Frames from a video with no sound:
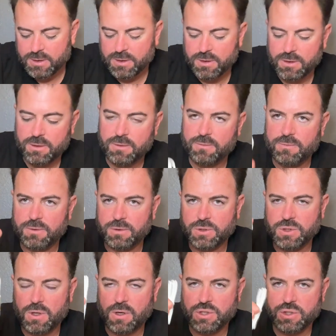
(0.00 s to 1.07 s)
A little
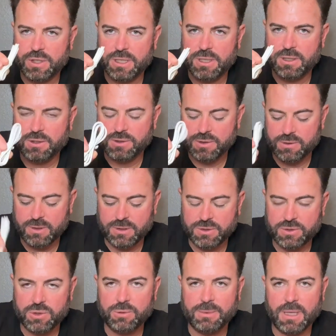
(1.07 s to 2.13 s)
charger here, so I
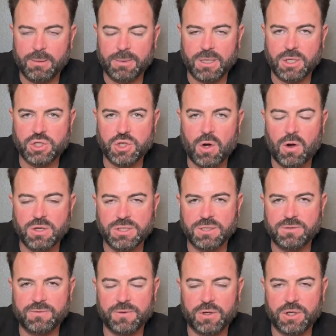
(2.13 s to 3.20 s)
assume that I'm going to charge
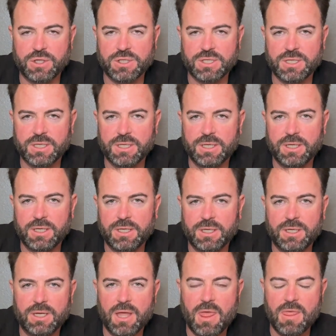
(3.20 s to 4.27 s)
this first,
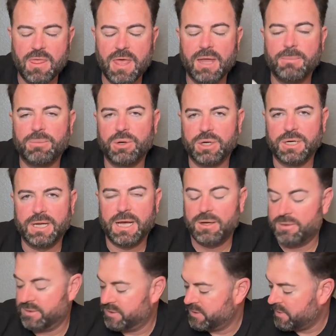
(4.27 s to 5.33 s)
then put it
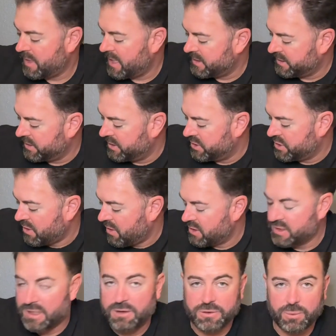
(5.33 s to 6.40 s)
out so it has a good
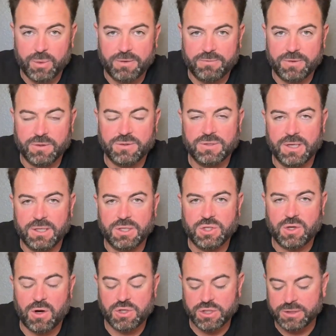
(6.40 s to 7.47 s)
charge. I don't have to wait for the sun to
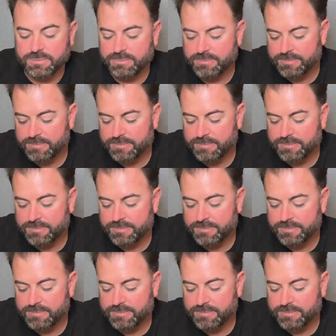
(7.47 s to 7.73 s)
charge it.